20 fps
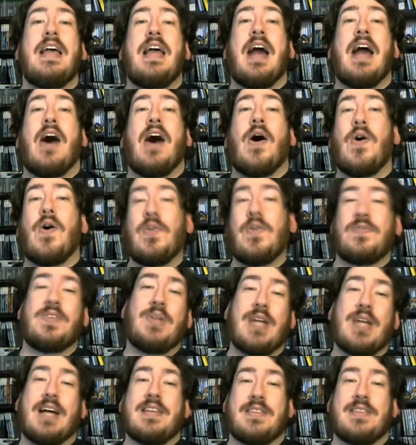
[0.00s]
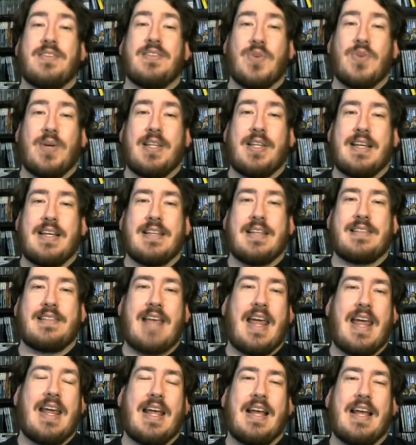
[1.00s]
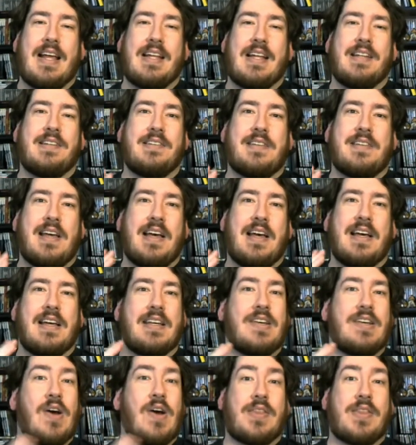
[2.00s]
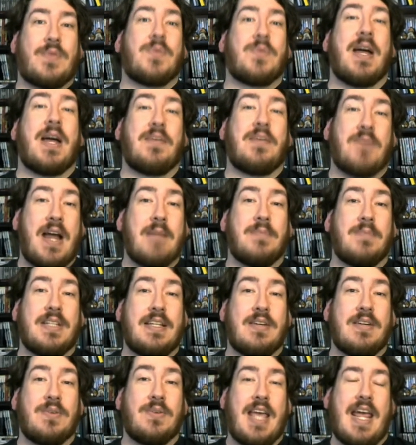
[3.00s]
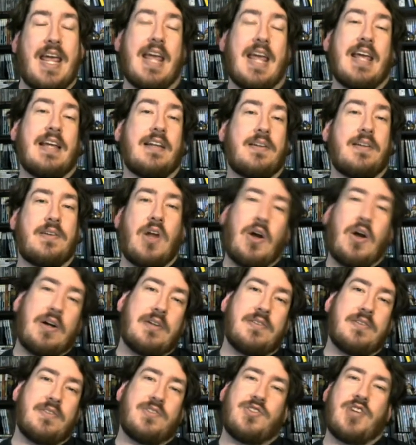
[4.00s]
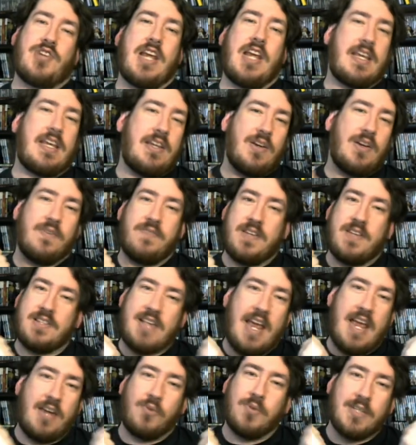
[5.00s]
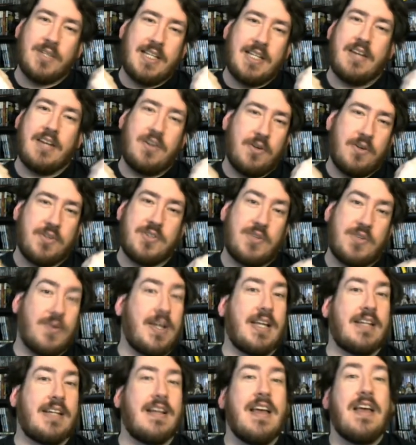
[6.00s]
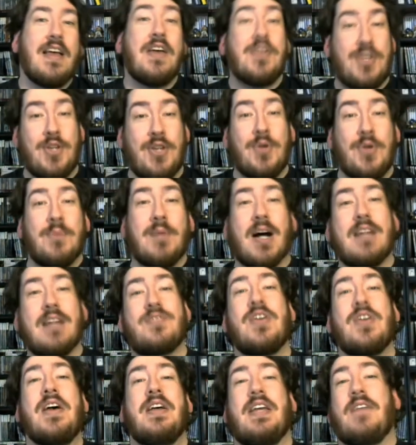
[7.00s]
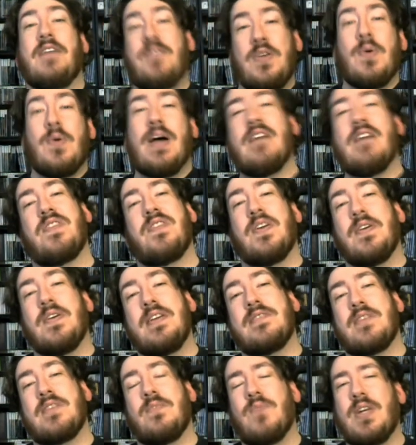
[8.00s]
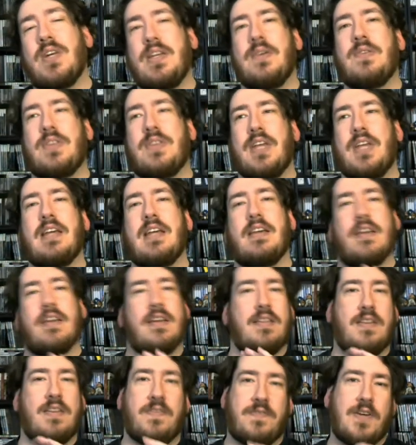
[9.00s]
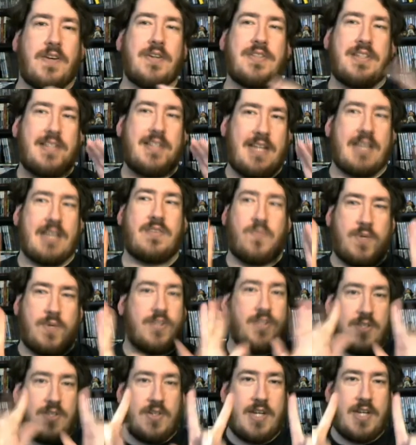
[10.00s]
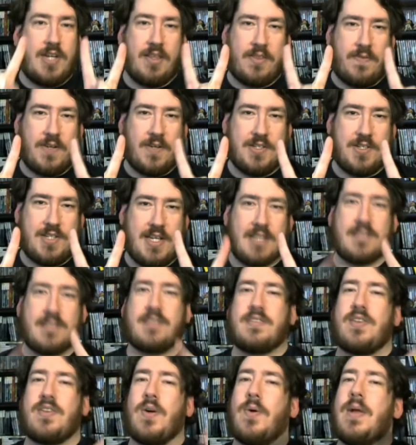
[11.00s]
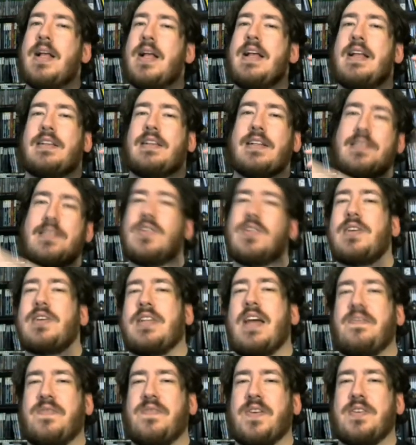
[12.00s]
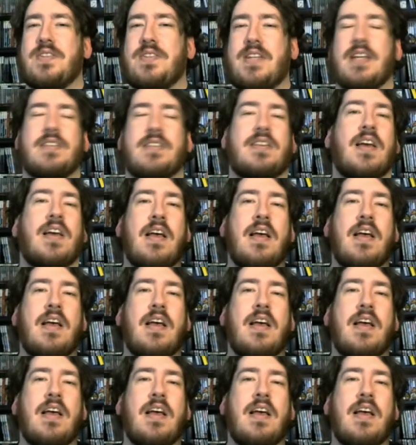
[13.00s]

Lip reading: Hopefully you guys enjoyed this and got through my rambling okay, and aren't shaking your fists angrily at your screen too much. If you have theories on what you think the first disc, we're just looking at the first disc, so let's look at that first disc.